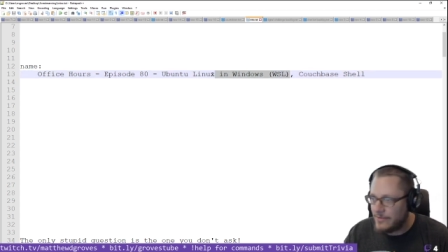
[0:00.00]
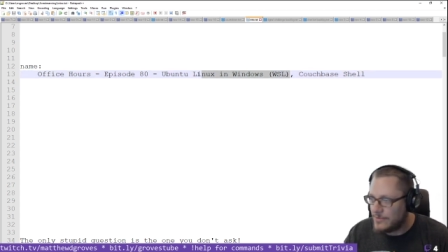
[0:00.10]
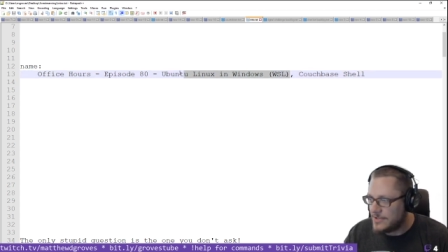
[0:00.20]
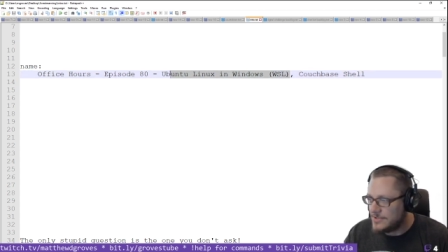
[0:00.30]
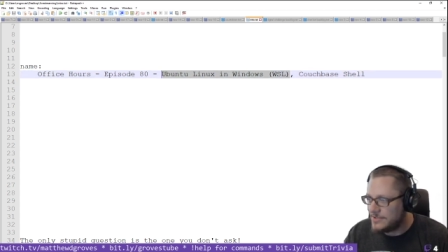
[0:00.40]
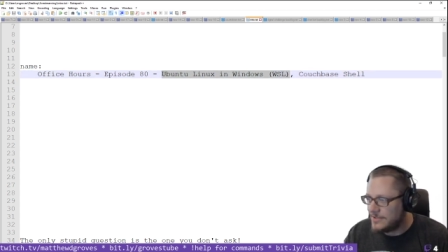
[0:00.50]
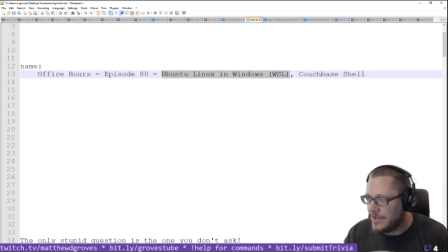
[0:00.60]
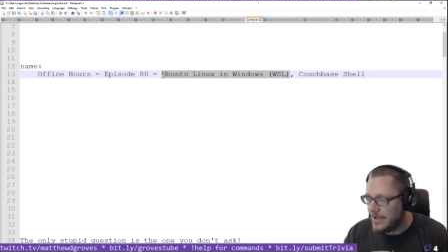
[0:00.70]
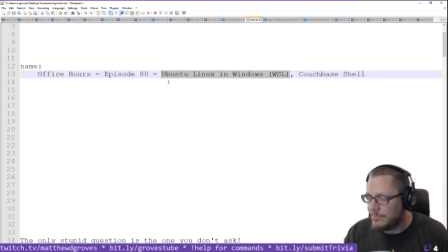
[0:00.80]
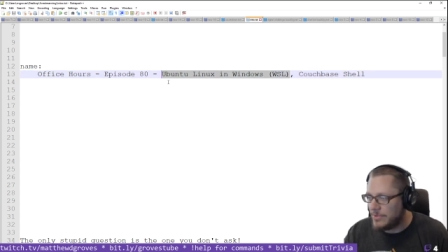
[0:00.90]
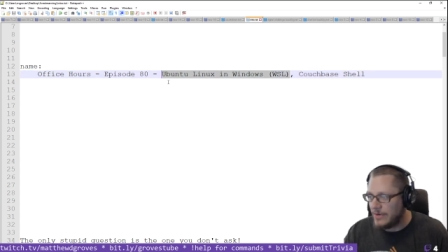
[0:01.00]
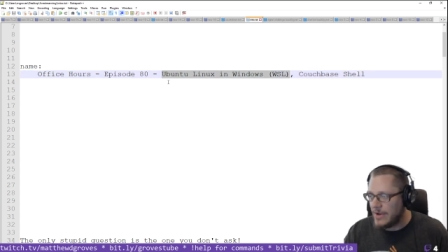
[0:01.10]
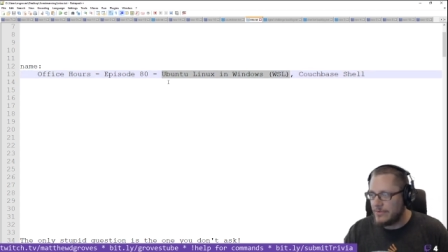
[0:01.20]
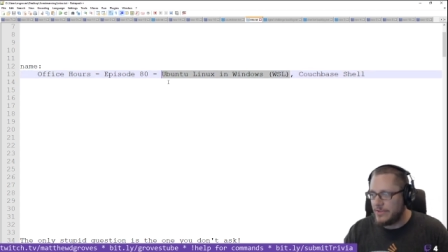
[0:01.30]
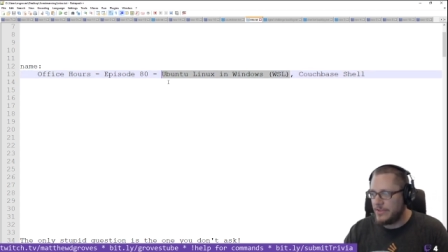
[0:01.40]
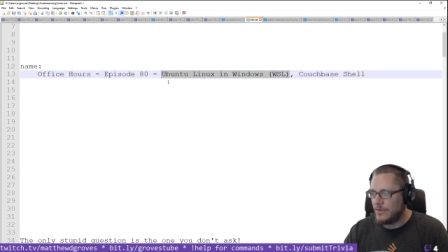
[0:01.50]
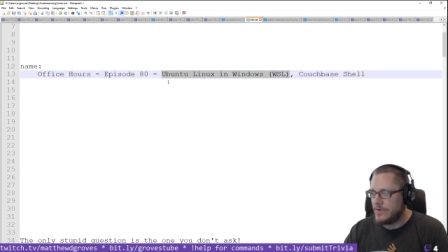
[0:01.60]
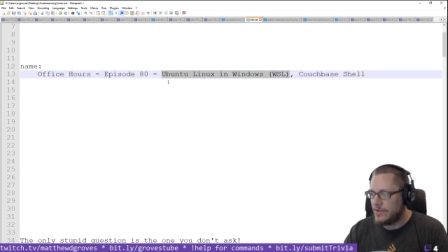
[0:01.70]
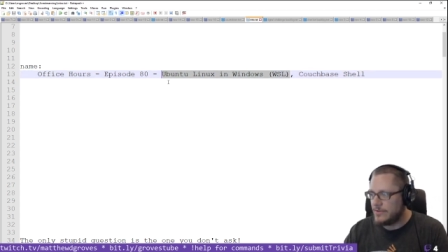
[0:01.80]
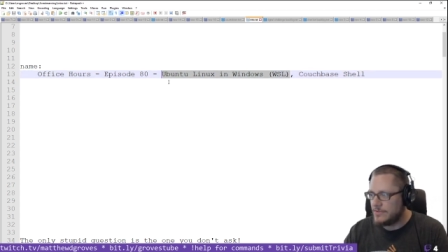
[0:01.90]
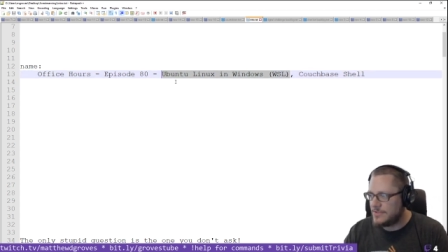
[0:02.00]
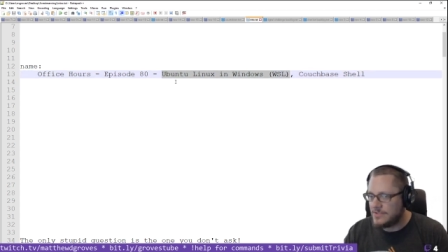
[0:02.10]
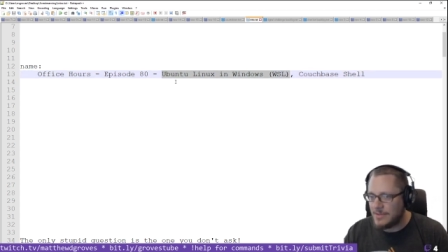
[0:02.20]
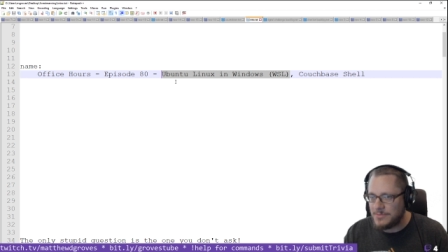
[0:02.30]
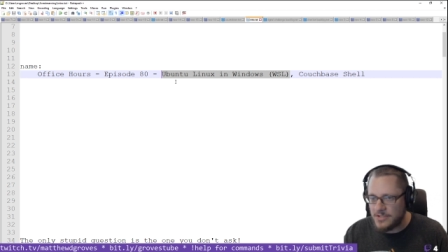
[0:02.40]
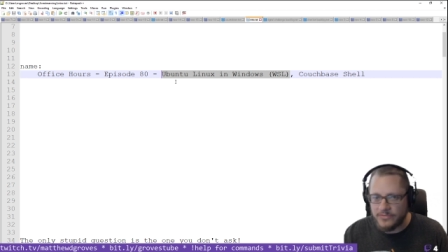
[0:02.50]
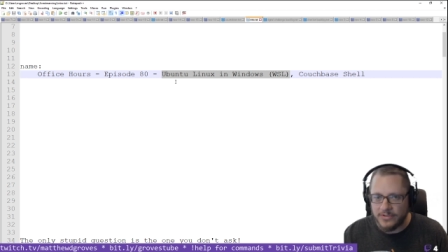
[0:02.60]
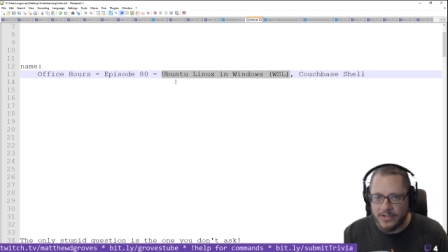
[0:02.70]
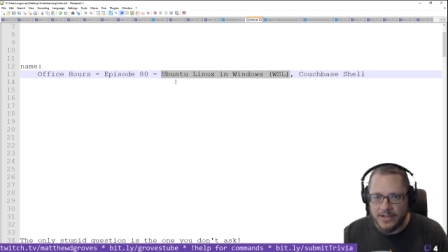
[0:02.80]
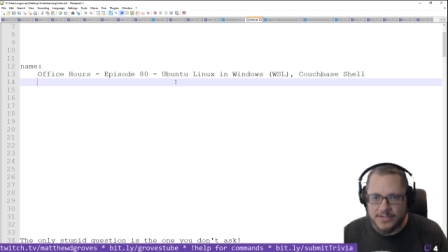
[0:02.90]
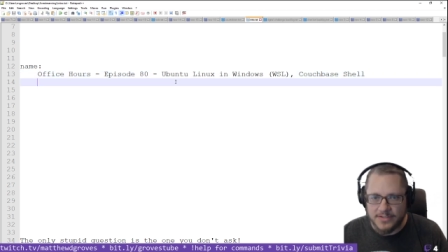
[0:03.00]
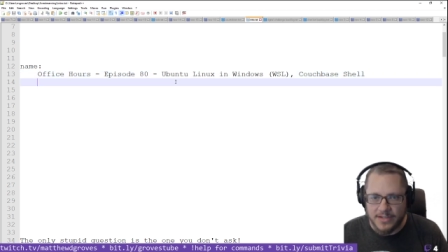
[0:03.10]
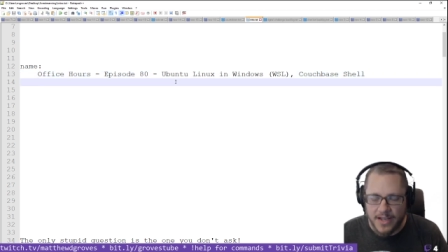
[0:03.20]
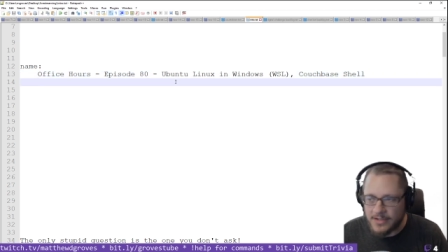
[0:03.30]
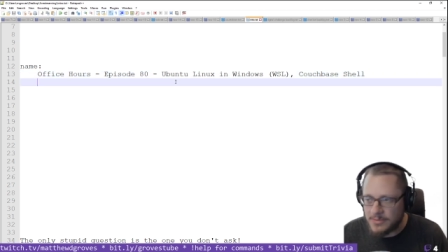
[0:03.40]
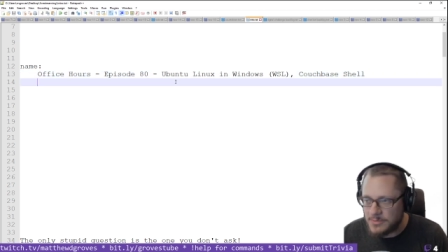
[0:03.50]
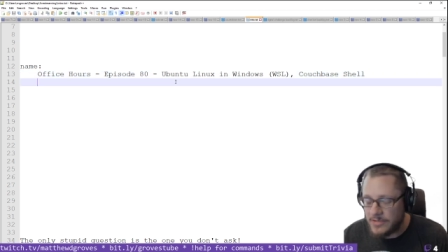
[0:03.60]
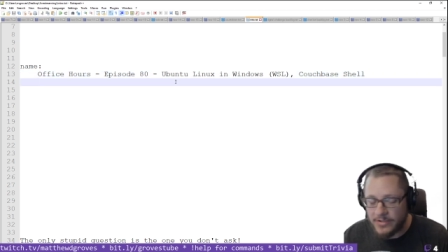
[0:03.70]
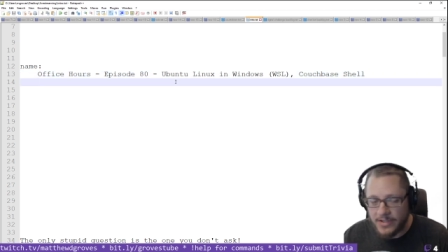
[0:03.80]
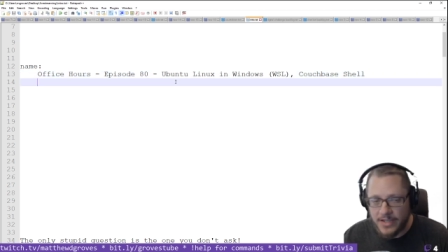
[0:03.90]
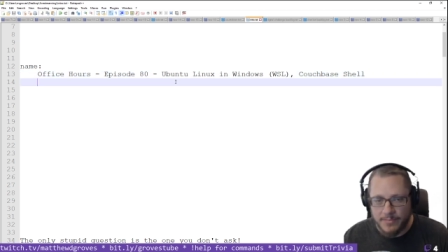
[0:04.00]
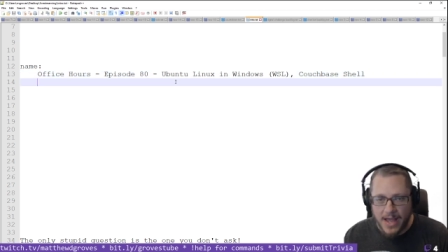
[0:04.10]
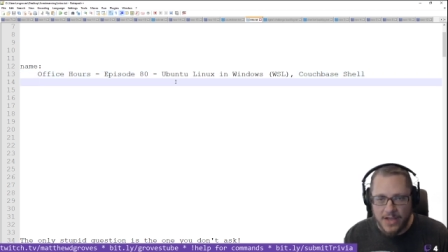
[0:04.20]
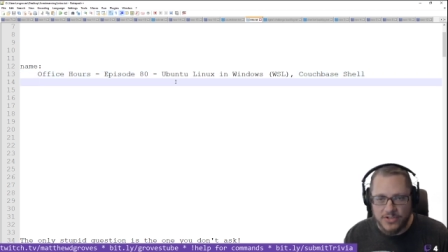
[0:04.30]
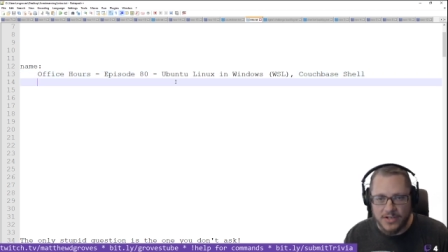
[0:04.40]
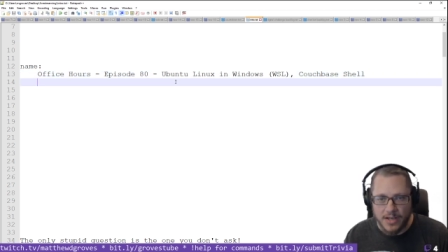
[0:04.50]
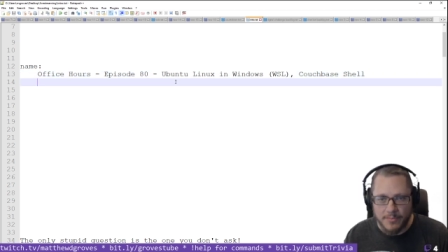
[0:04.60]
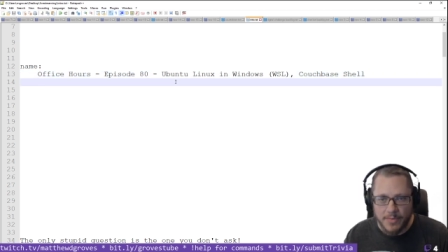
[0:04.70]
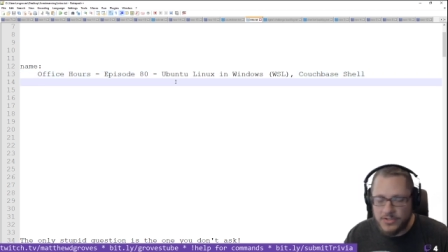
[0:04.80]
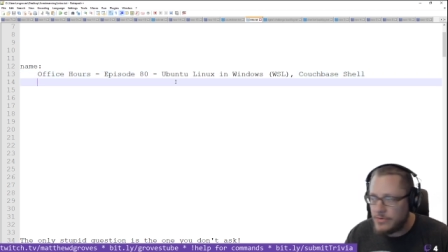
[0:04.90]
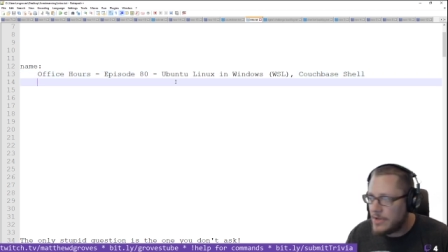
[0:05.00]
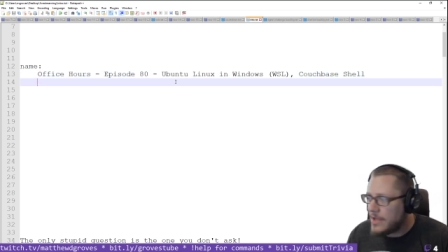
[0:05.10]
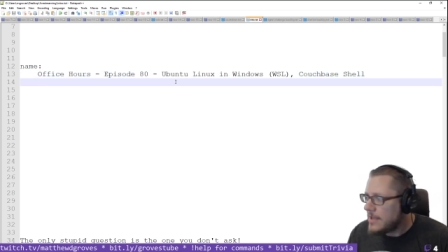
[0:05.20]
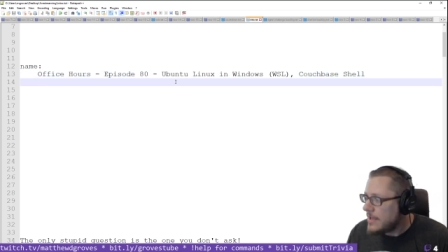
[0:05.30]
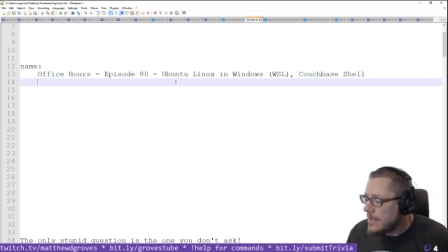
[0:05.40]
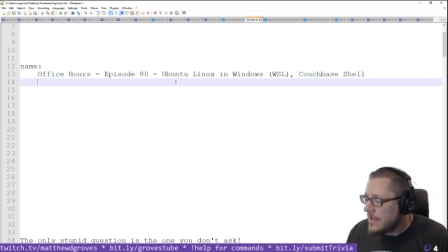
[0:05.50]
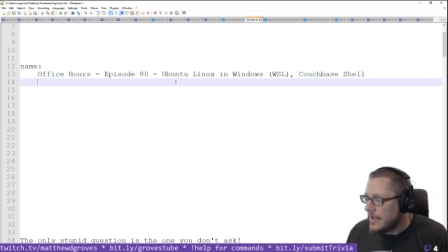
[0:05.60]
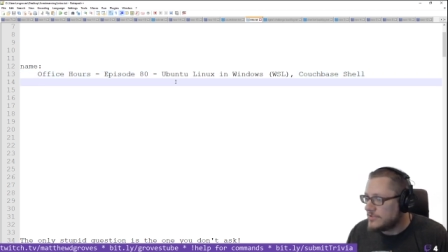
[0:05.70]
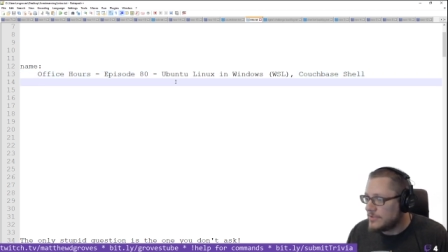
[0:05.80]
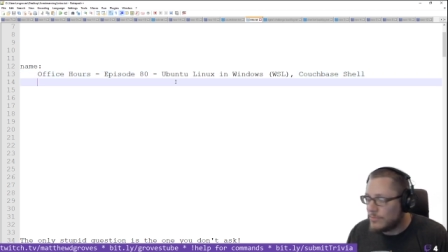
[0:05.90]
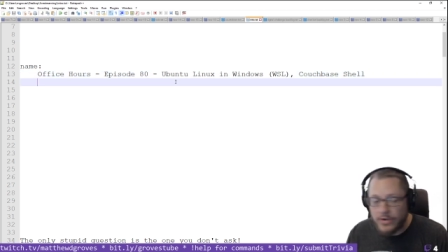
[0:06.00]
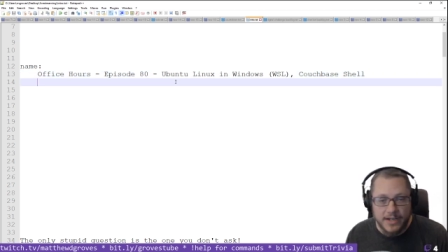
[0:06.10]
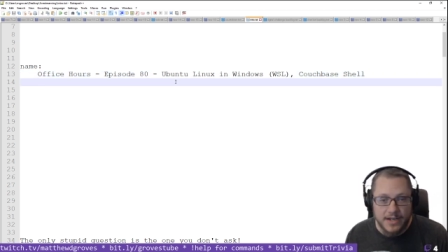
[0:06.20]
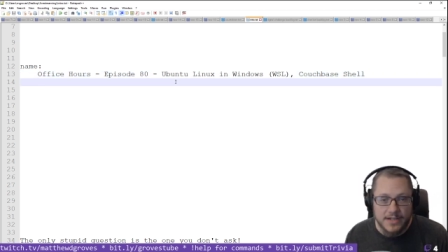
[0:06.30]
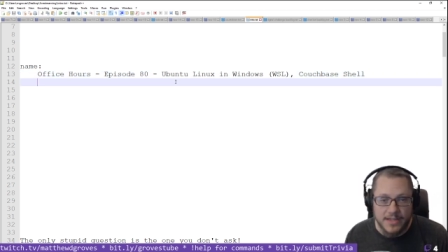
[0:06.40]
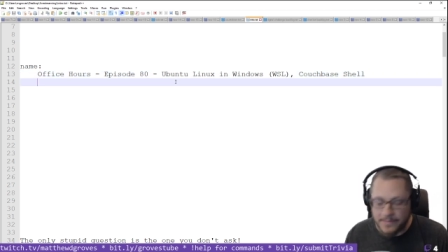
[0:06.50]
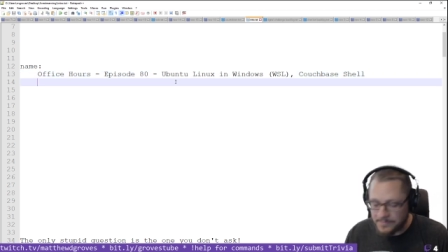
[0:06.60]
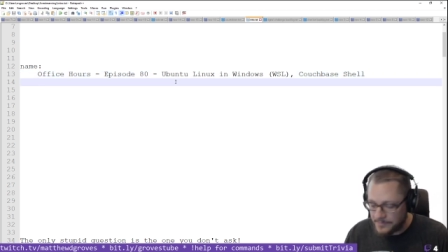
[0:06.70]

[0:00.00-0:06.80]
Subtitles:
which is play around with Windows subsystem for Linux, and specifically Bash and Ubuntu. So we're going to get into that.